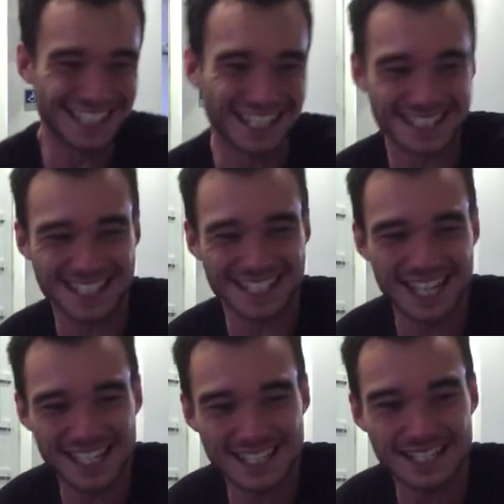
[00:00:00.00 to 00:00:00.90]

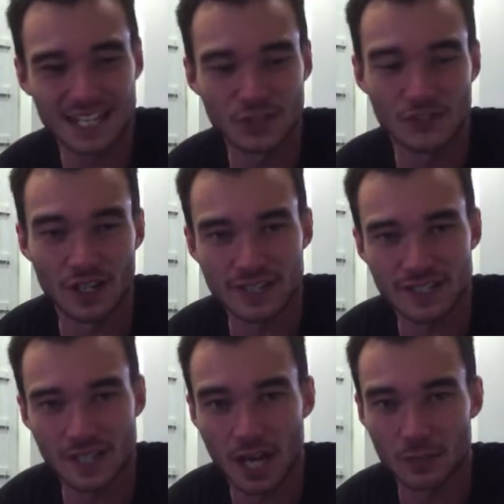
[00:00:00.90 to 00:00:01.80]
exercise, you've got
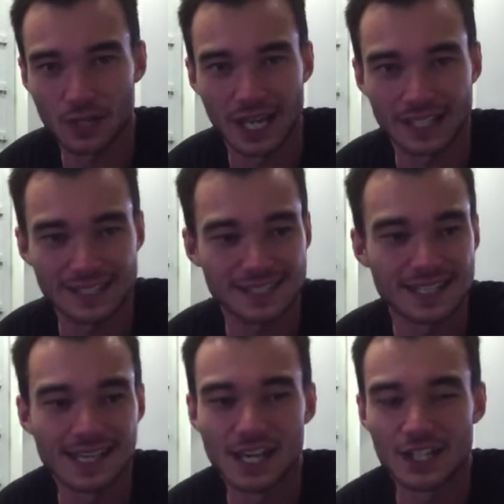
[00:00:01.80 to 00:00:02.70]
side planks,
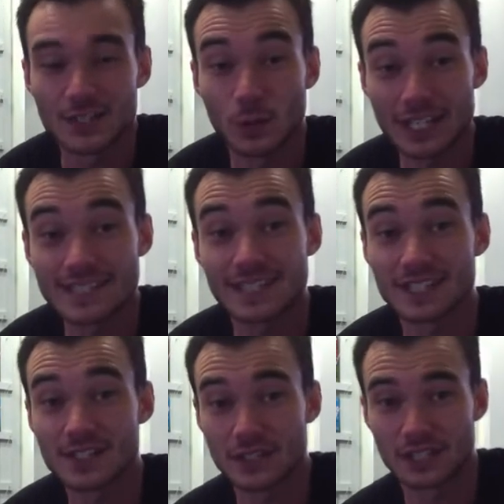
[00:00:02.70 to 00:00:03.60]
20
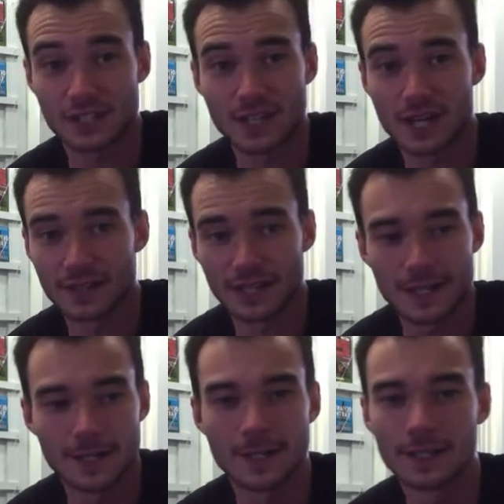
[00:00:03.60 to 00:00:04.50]
seconds on each side,
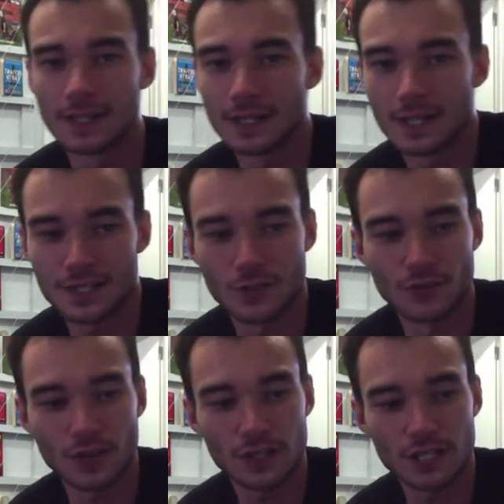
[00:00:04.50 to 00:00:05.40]
okay? So
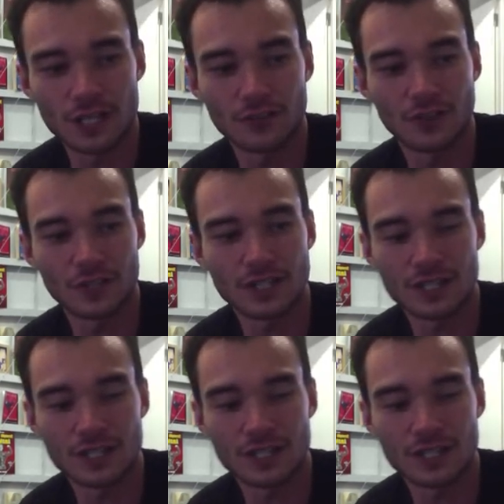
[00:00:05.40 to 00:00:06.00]
very, very